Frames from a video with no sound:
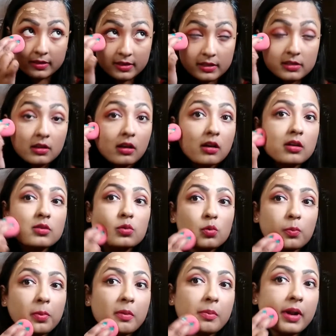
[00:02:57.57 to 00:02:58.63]
This is
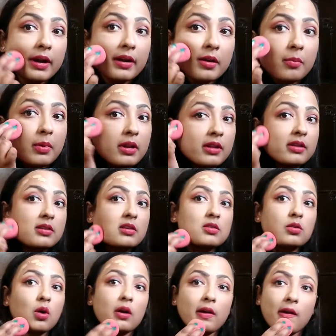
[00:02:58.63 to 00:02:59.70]
super blendable. This
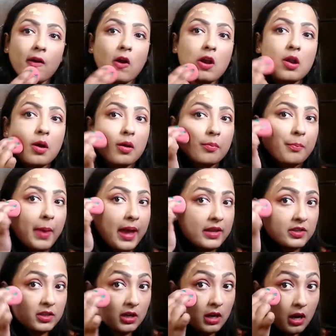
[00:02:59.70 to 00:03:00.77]
is not at all
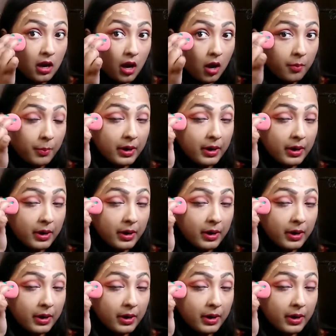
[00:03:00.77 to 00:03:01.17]
patchy,